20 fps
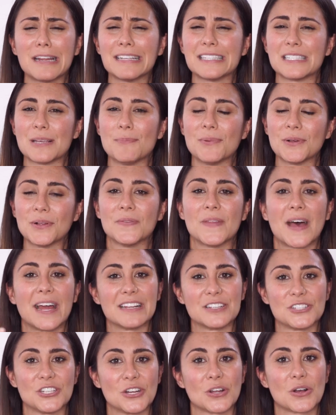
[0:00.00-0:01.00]
need to build that
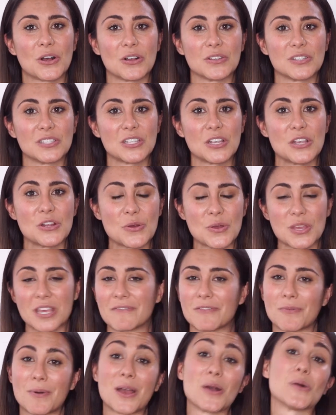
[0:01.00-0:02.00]
into your costs so you don't
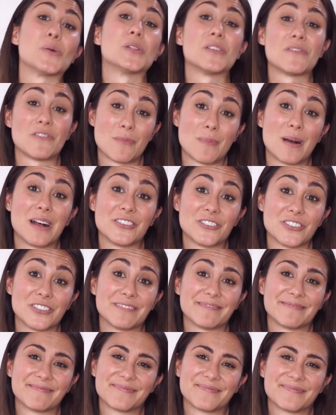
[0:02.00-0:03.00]
give away all of your
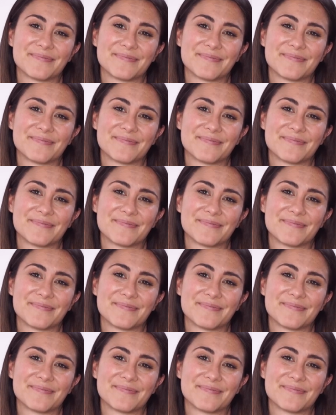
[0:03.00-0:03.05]
margin.